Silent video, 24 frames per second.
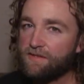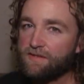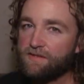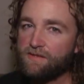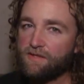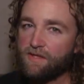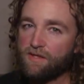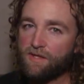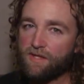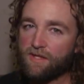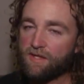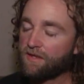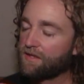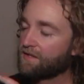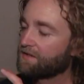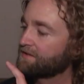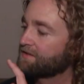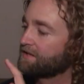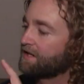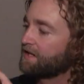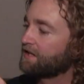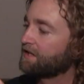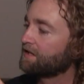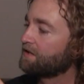is the thing that
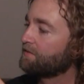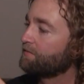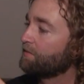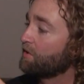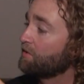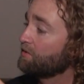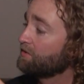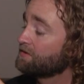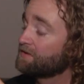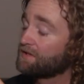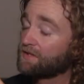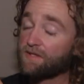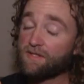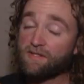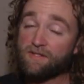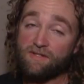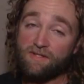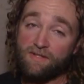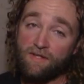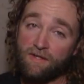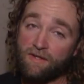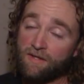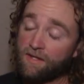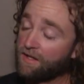skated the most. This
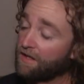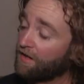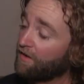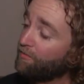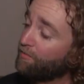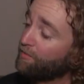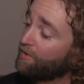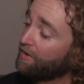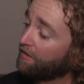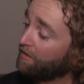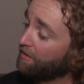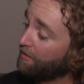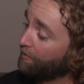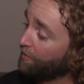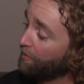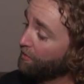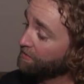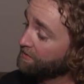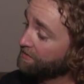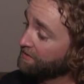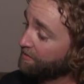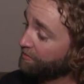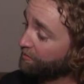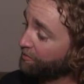is the thing I've been the
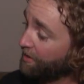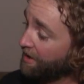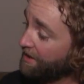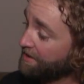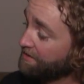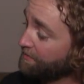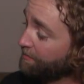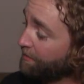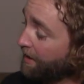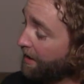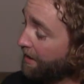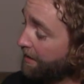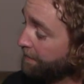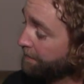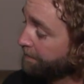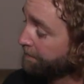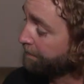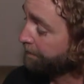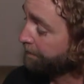most impressed by.